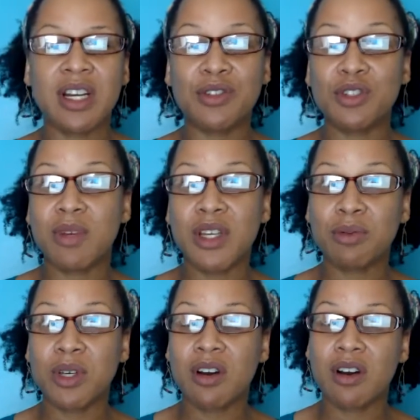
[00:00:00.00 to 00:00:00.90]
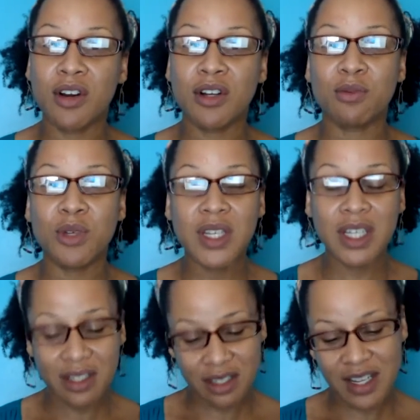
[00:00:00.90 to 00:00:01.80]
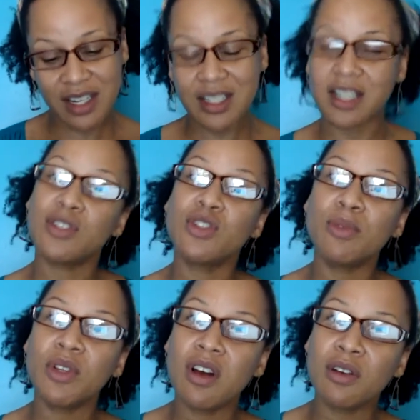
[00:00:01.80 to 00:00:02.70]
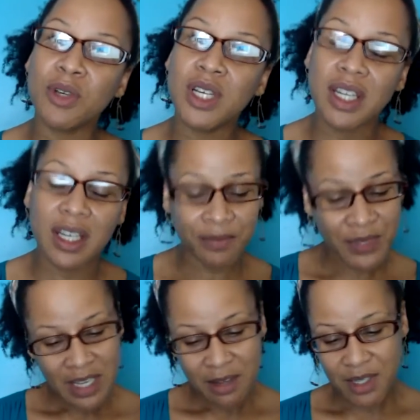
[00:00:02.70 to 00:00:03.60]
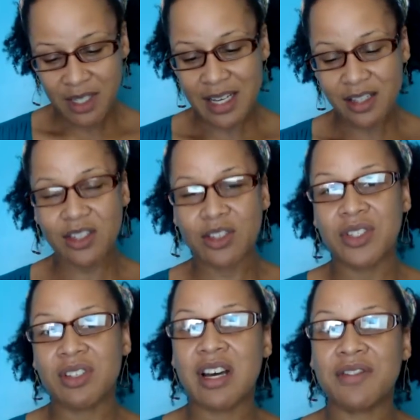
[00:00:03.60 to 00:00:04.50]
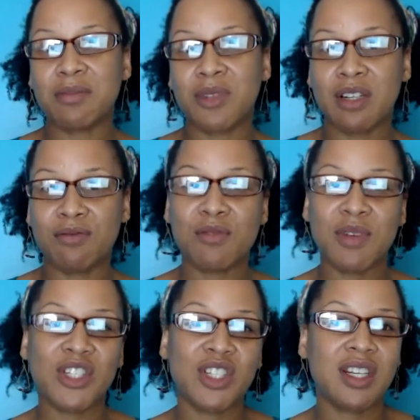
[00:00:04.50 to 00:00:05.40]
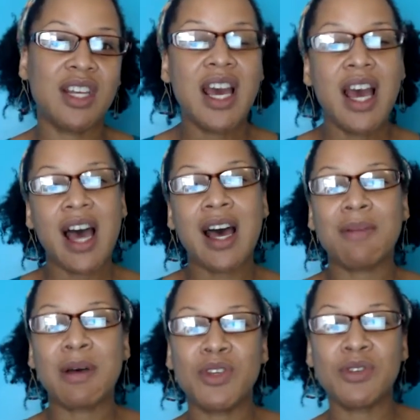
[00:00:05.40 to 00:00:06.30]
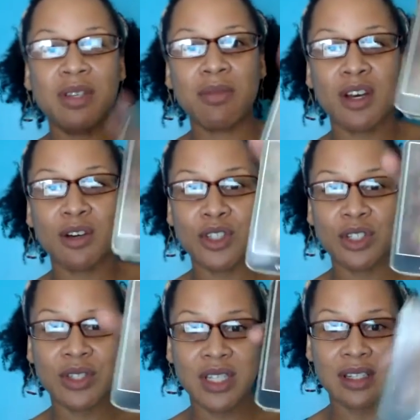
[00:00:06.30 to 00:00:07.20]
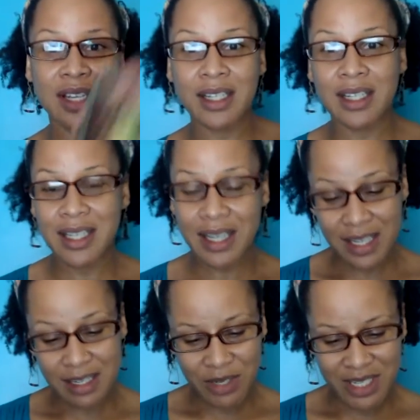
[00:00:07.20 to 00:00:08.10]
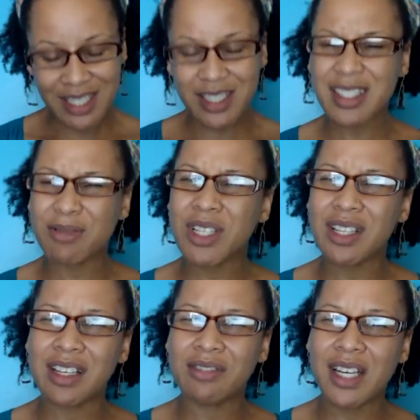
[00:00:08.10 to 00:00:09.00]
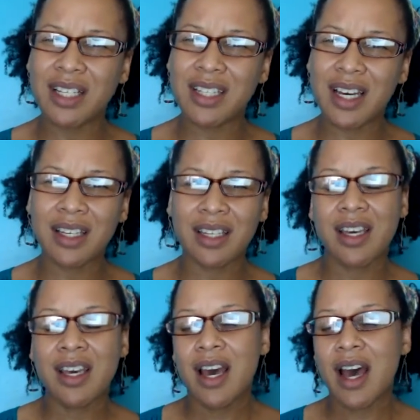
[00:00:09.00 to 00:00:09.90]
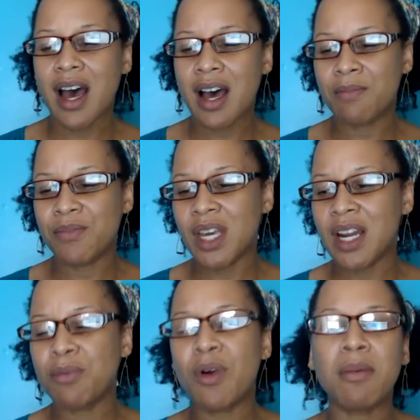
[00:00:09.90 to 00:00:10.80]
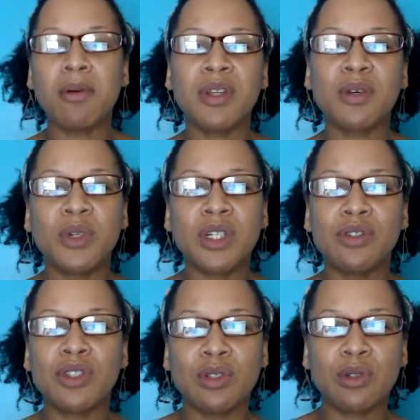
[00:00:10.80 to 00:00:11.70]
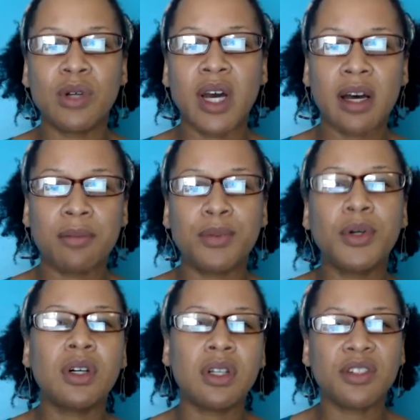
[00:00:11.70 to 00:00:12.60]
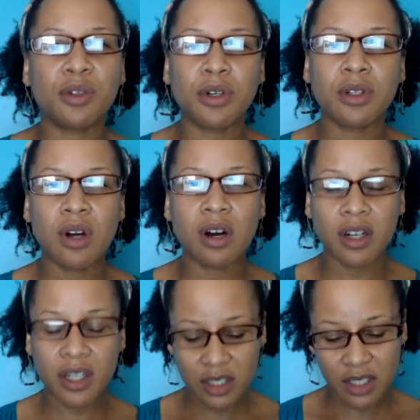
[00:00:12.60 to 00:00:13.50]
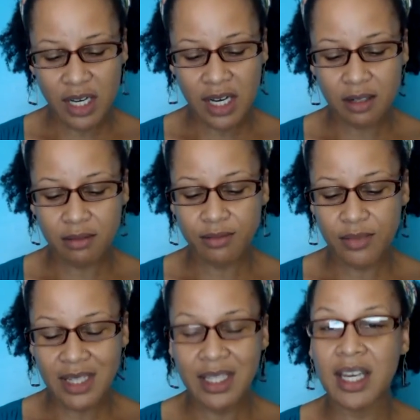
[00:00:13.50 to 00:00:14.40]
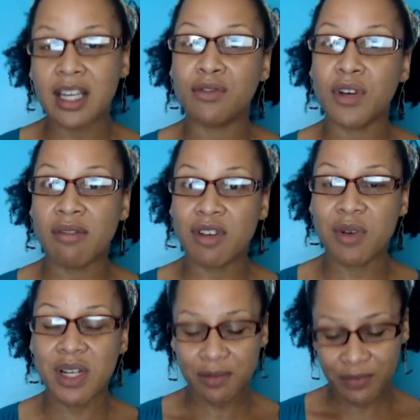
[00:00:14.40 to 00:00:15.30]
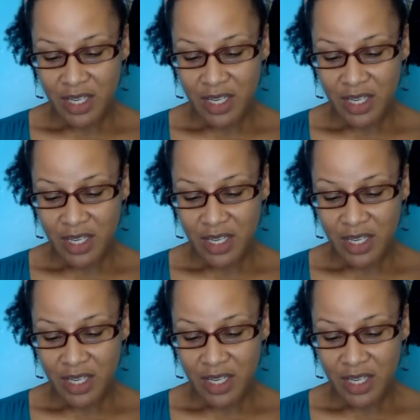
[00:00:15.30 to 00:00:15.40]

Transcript: I'll do my 3-card read so that it's not a super long reading, but that's so you still have some good information. I'm using my Oshel Zen deck again because I just really love that deck. And I probably will do pull an oracle card at the end for everyone.